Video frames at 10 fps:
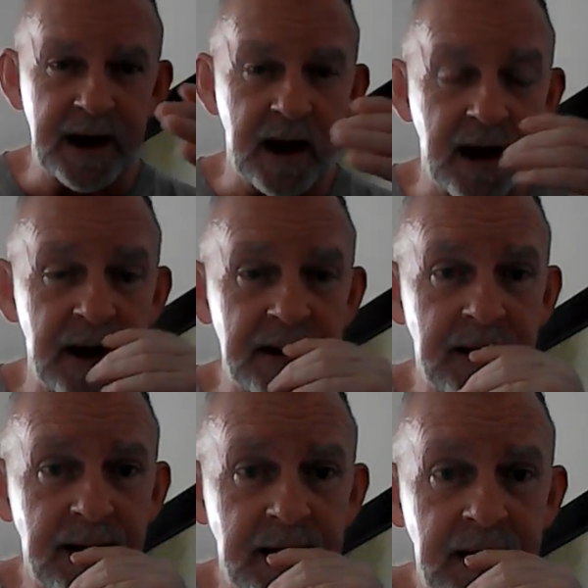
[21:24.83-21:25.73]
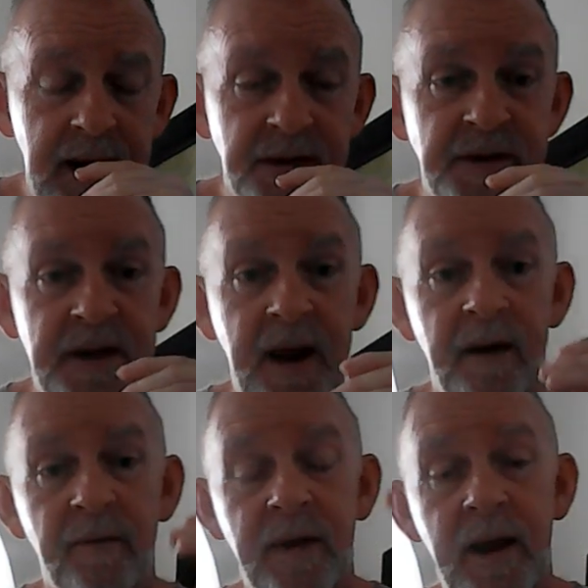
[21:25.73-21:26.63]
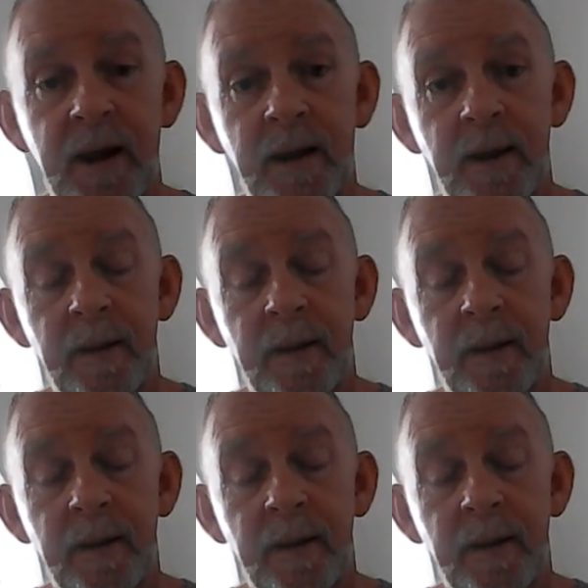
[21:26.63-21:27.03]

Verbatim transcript: God instead of a